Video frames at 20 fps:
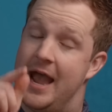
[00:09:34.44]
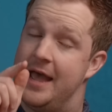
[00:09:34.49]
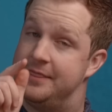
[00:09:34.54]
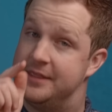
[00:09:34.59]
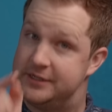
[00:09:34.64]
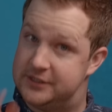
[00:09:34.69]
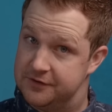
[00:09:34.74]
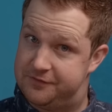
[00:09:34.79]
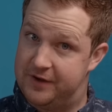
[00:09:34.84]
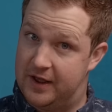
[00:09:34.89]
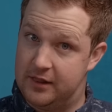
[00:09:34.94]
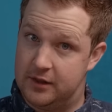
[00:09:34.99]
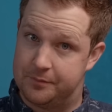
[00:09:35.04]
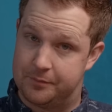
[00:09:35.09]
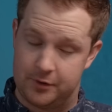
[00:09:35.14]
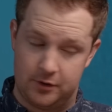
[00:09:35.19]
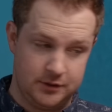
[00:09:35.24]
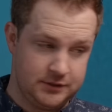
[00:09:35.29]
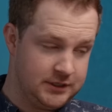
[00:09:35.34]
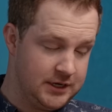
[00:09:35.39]
and that
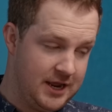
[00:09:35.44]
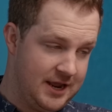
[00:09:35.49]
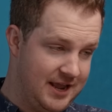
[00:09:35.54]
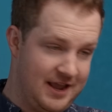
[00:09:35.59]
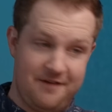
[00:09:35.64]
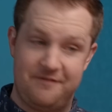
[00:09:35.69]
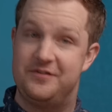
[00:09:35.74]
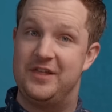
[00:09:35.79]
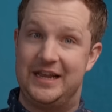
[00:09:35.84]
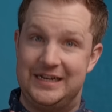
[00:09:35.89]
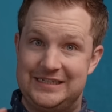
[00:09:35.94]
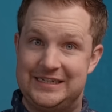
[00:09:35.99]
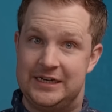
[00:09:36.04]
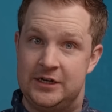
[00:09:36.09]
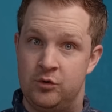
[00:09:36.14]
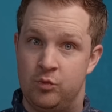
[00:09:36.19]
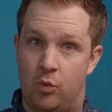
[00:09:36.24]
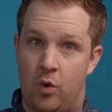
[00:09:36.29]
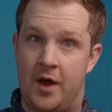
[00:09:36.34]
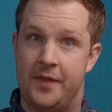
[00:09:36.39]
developers, if they
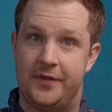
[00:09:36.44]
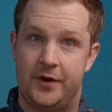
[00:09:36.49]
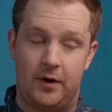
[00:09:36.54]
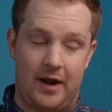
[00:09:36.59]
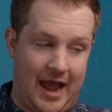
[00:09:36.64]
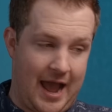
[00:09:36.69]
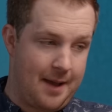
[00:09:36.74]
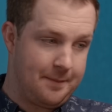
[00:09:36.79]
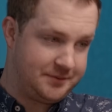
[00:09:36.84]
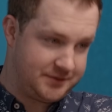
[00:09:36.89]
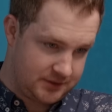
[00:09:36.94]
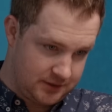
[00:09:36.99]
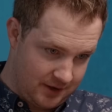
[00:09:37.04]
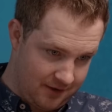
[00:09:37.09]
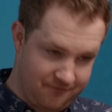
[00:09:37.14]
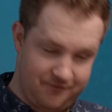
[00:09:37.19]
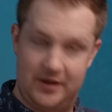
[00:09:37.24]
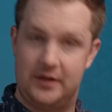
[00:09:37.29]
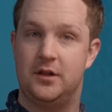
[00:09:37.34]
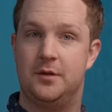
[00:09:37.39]
didn't want their apps
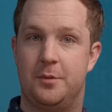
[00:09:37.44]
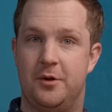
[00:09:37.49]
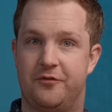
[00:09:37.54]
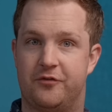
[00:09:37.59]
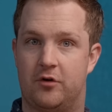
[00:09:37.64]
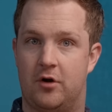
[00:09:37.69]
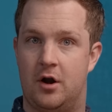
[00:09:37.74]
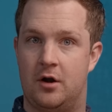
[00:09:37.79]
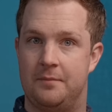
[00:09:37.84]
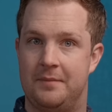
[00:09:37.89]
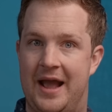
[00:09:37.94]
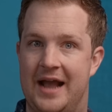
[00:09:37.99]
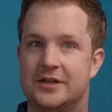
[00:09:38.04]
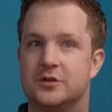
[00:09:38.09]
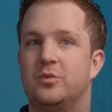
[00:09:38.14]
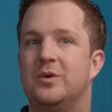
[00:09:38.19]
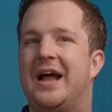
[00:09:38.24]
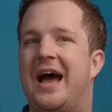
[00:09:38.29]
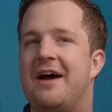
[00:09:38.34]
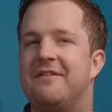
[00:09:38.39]
available for our
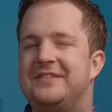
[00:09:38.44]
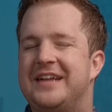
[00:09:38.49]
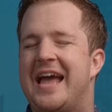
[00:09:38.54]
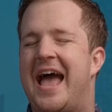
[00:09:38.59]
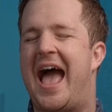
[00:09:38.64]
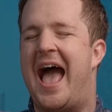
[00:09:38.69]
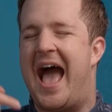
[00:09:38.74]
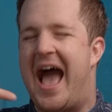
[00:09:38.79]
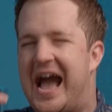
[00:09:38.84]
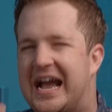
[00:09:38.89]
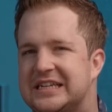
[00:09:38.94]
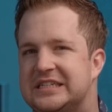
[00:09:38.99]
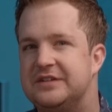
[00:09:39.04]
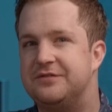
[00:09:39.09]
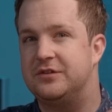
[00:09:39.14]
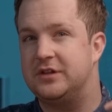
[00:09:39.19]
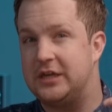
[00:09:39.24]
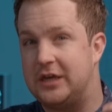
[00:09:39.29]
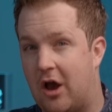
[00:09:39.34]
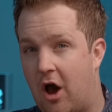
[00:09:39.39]
Macs, would have to
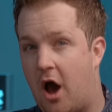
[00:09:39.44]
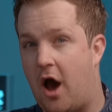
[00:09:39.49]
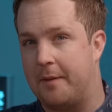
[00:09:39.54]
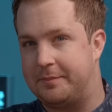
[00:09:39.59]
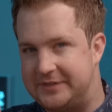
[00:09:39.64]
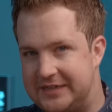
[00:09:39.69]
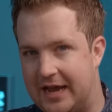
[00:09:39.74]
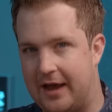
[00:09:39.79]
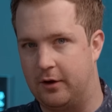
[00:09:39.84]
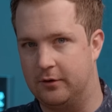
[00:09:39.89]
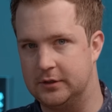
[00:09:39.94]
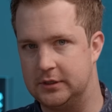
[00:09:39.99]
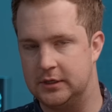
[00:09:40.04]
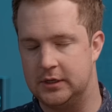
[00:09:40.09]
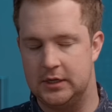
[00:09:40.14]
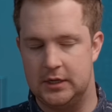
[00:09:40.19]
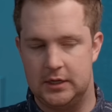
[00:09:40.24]
actively opt out.